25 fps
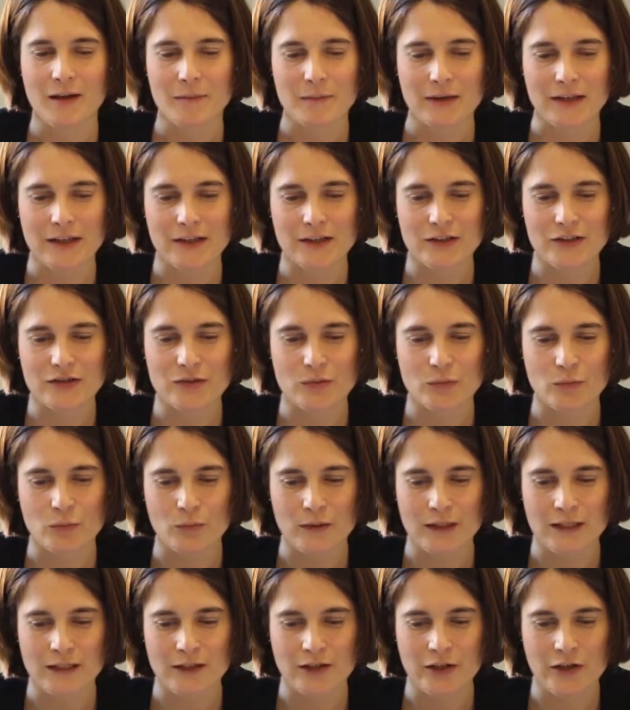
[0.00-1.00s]
because
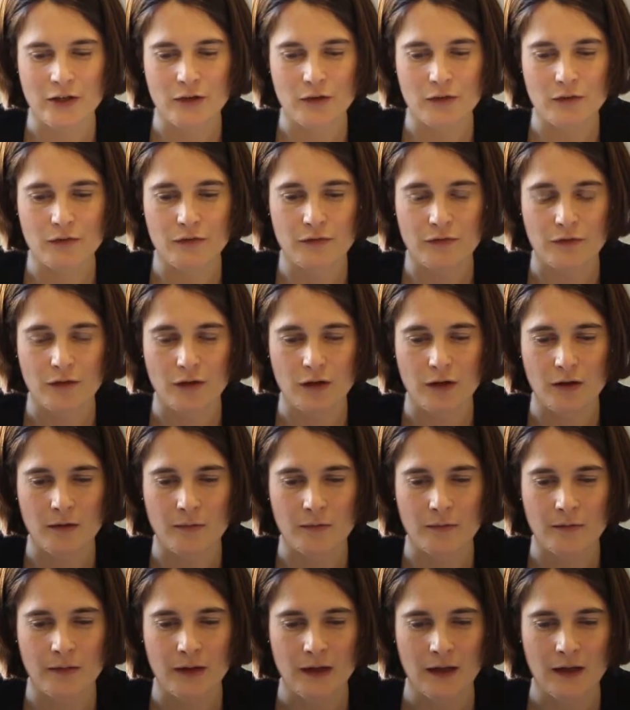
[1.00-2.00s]
we knew
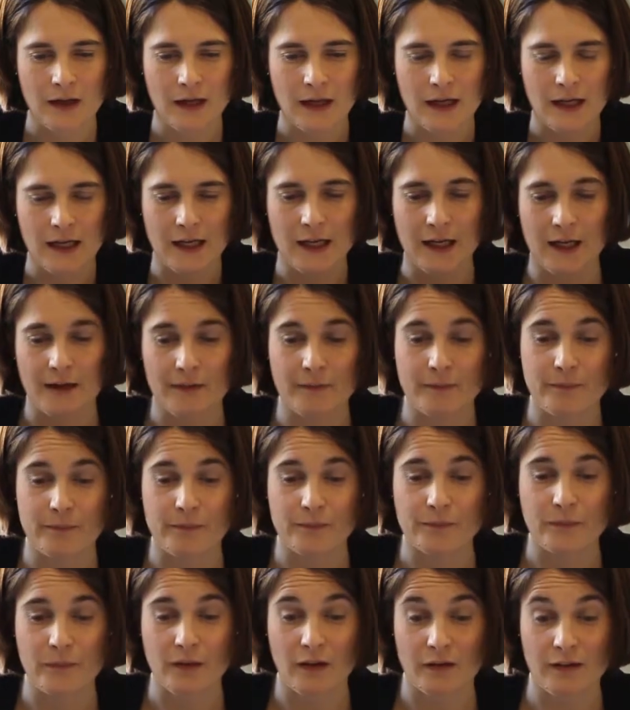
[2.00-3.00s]
from
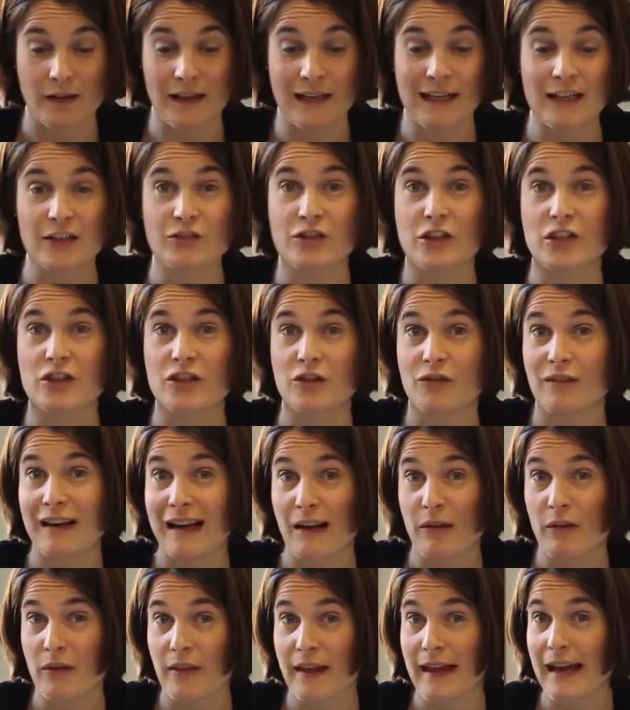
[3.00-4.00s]
the literature
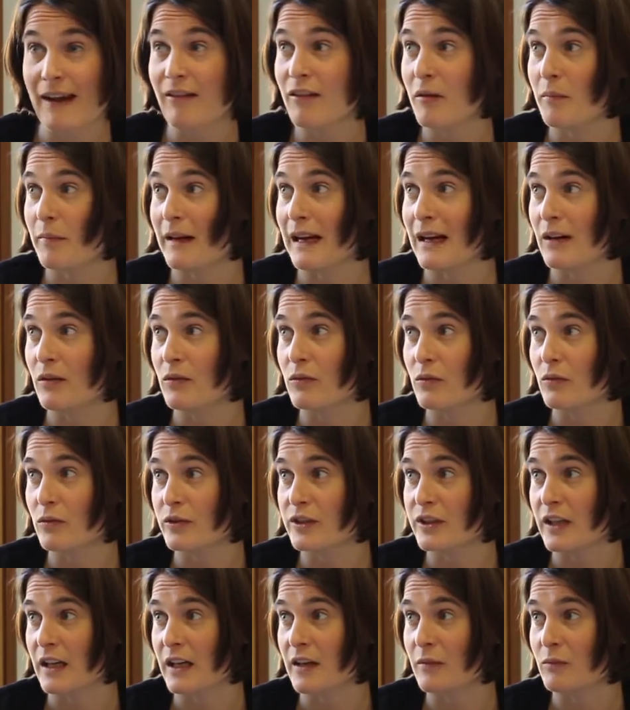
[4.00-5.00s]
out there about
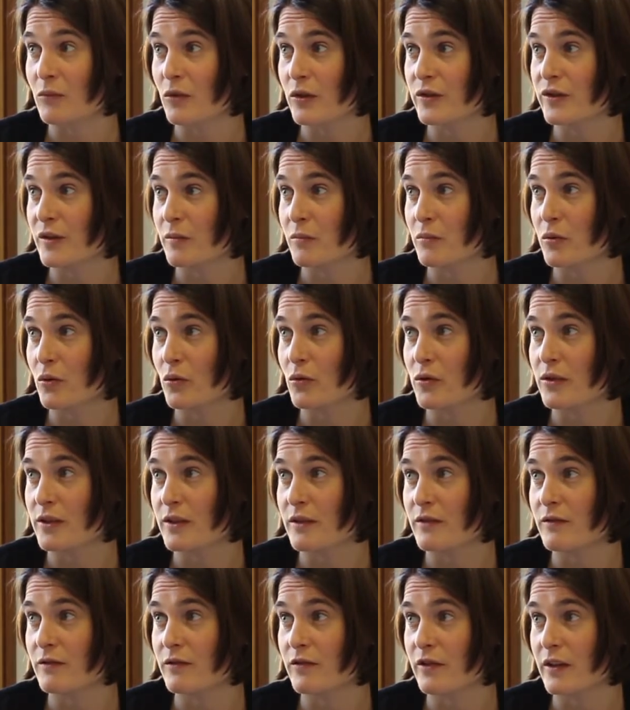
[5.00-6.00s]
what's
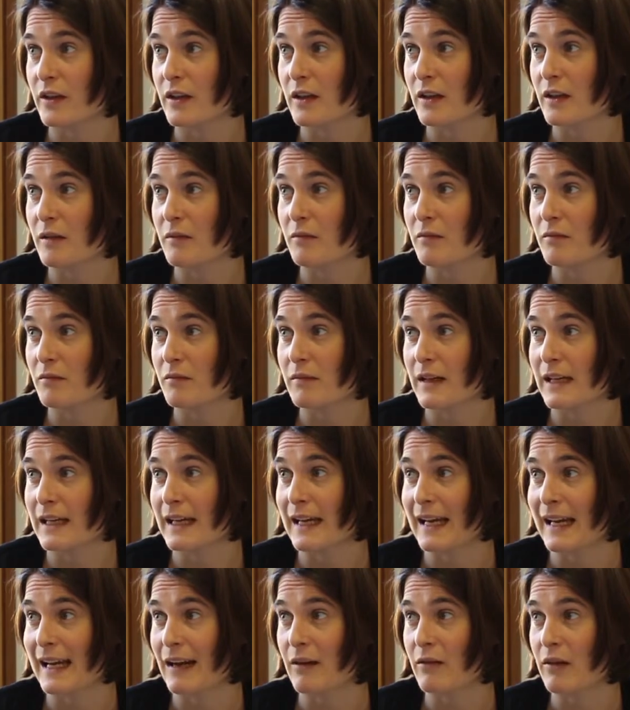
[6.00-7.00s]
important for
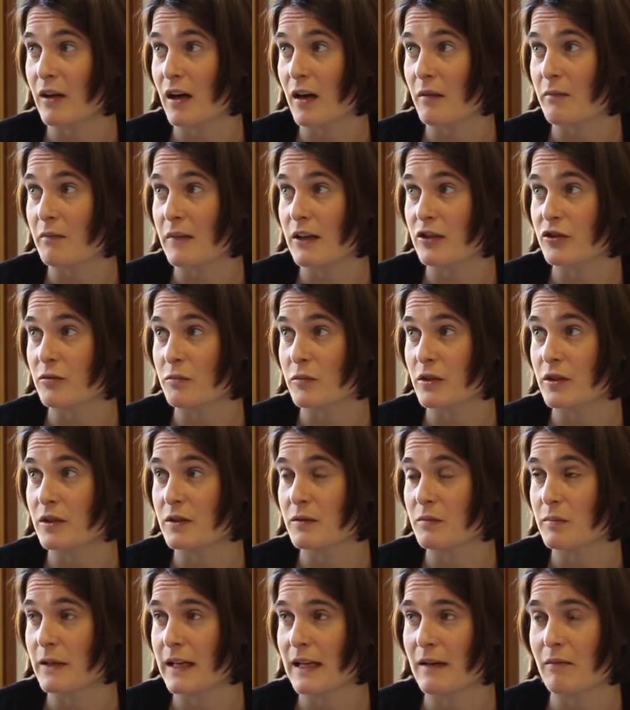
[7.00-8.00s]
making outcome
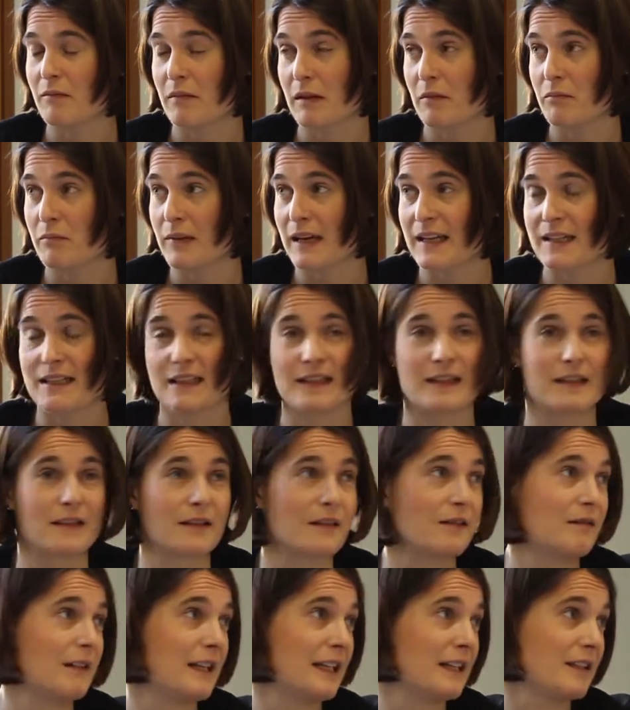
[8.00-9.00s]
measurement be embedded
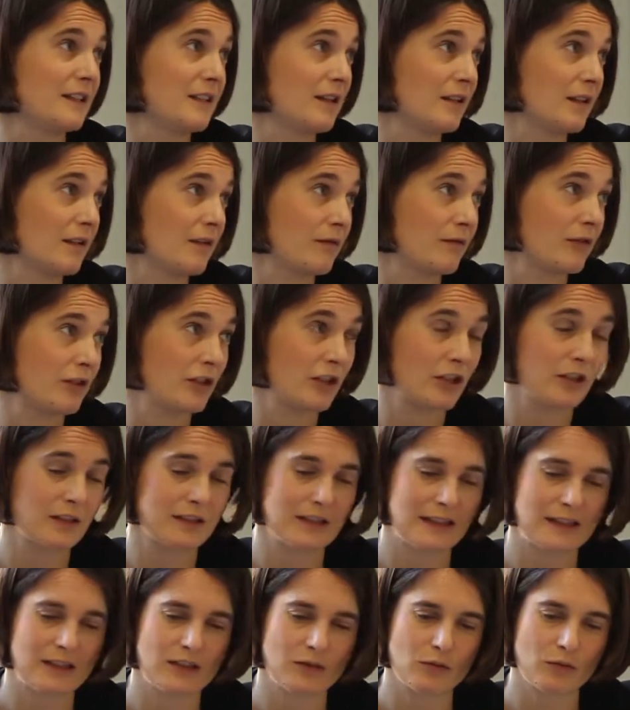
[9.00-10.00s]
and lead to good
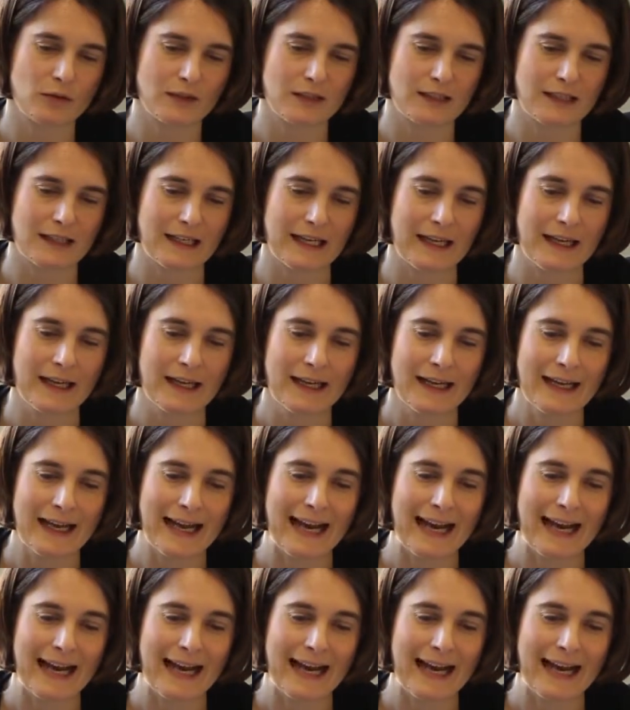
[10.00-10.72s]
data quality,